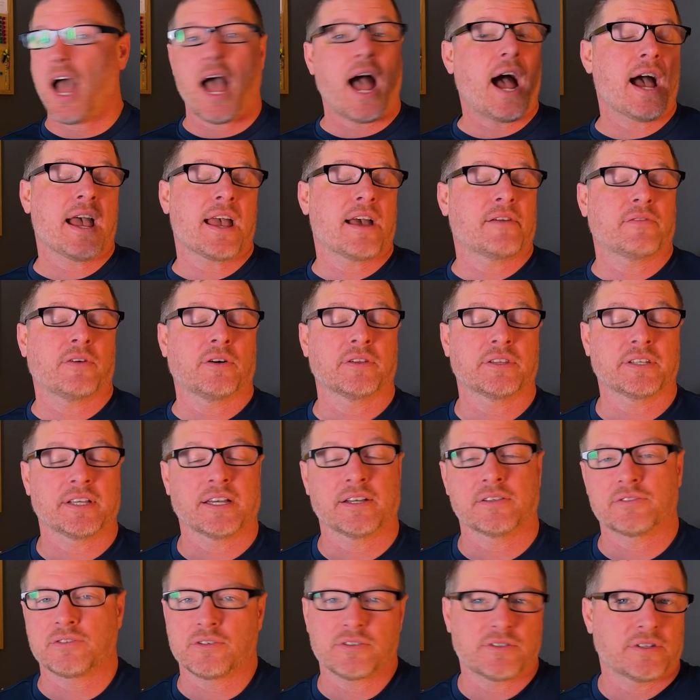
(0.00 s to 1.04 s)
I have all the
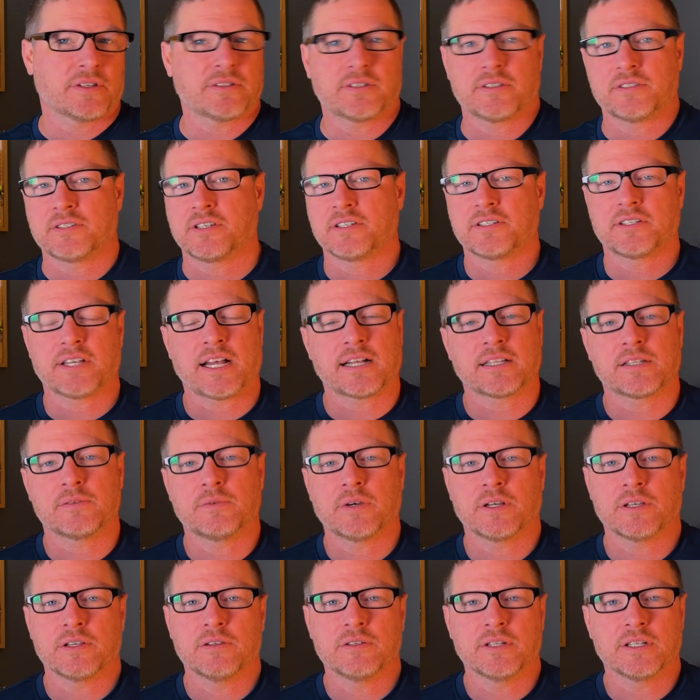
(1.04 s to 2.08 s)
answers. This is exactly
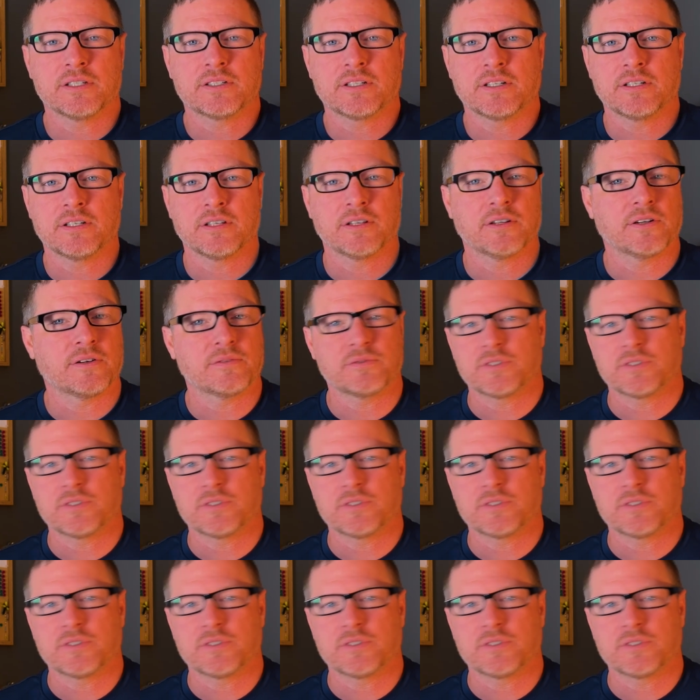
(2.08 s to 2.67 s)
what you need to do.